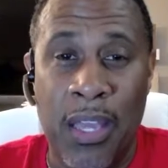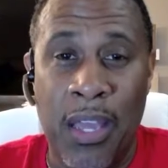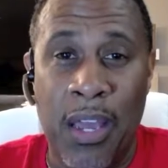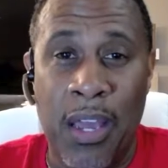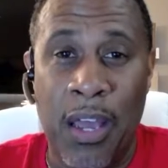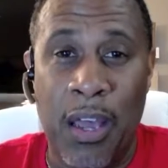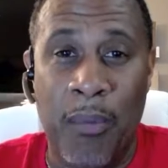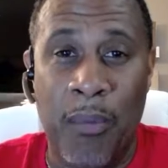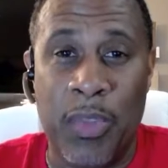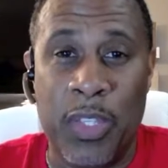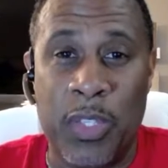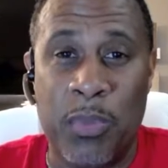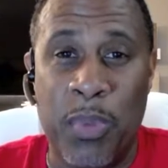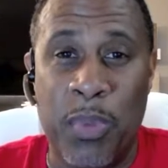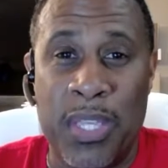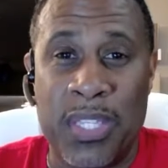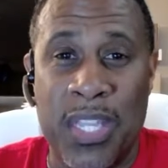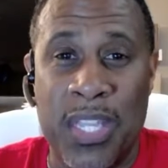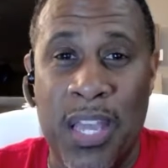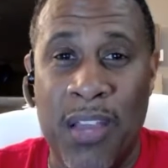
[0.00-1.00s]
It's
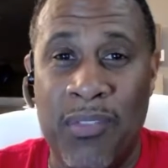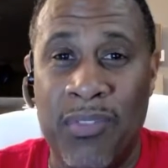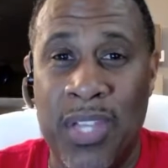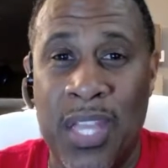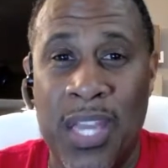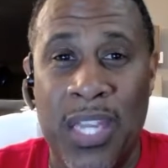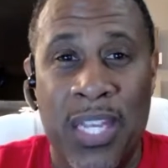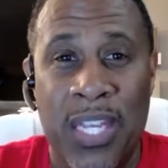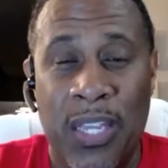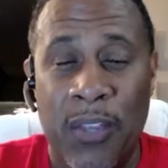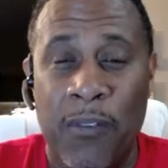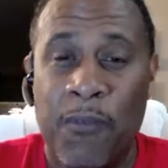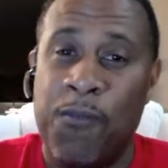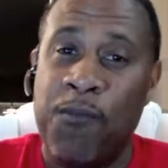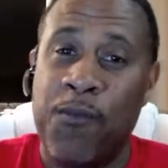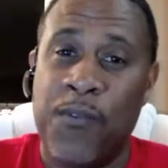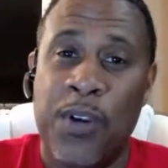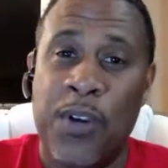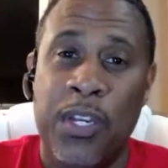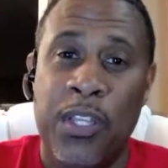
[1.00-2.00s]
best to have lighting in
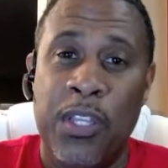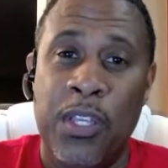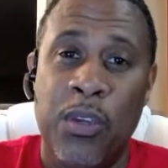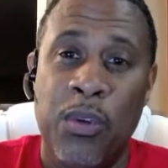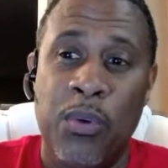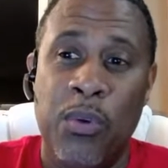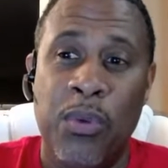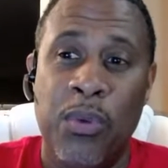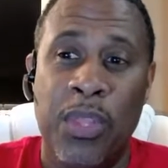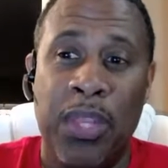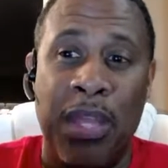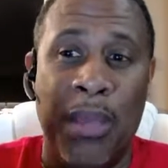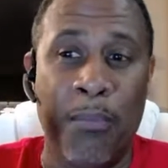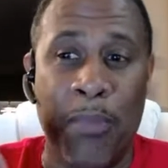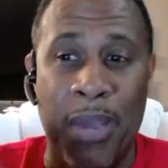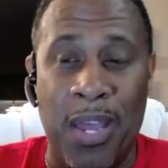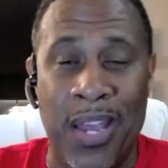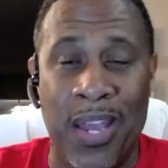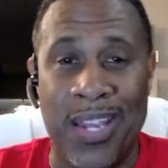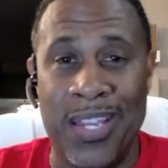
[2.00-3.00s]
front of you than
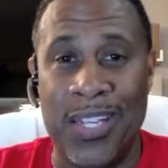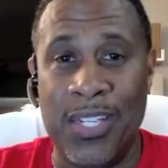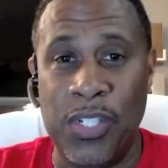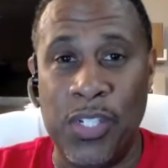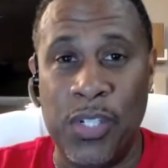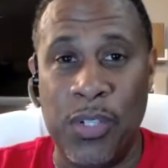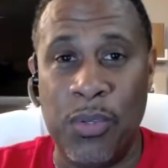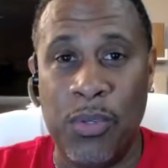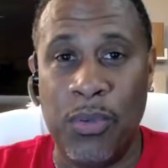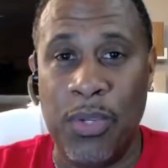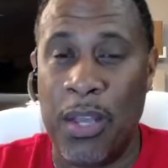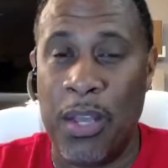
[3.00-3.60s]
behind you.